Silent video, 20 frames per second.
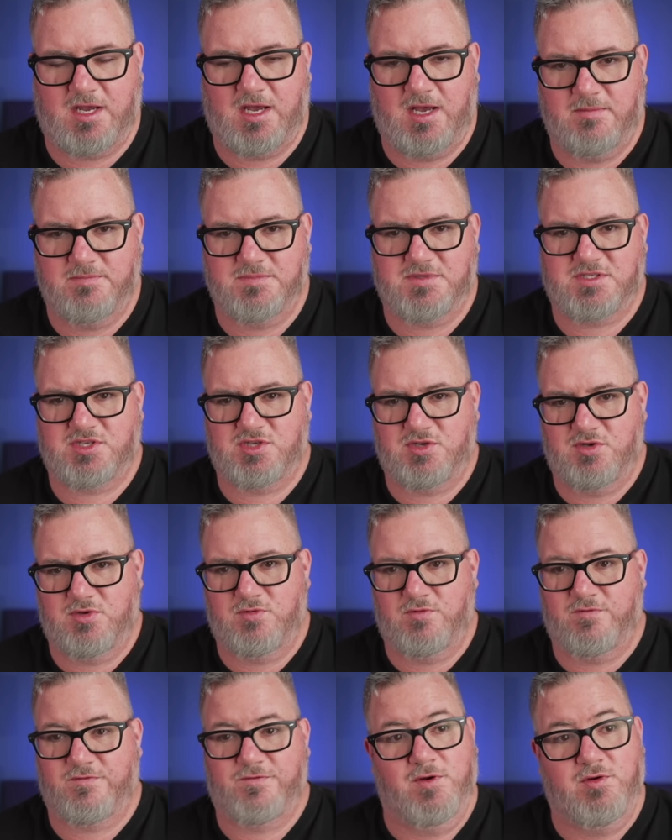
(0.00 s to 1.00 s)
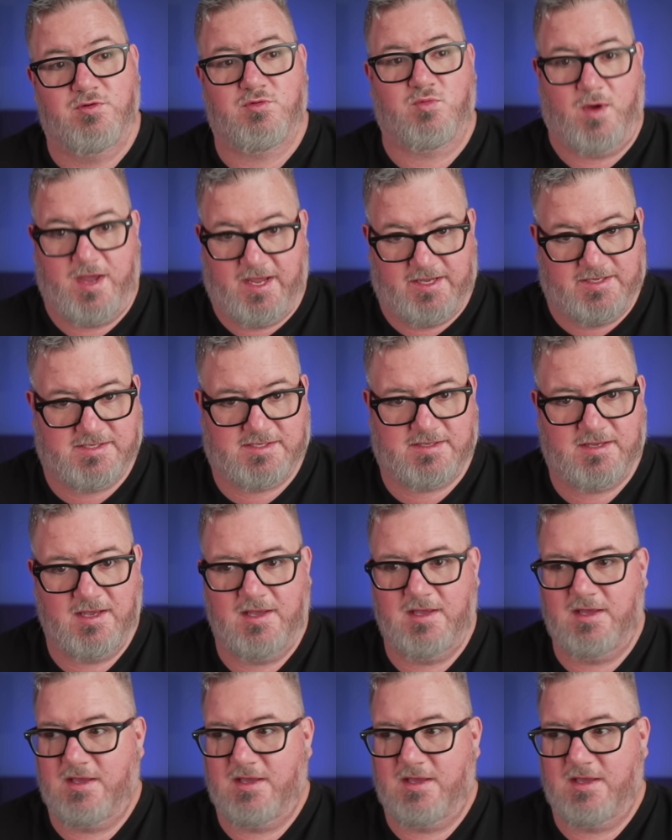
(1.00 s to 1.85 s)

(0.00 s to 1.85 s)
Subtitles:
comes to food waste.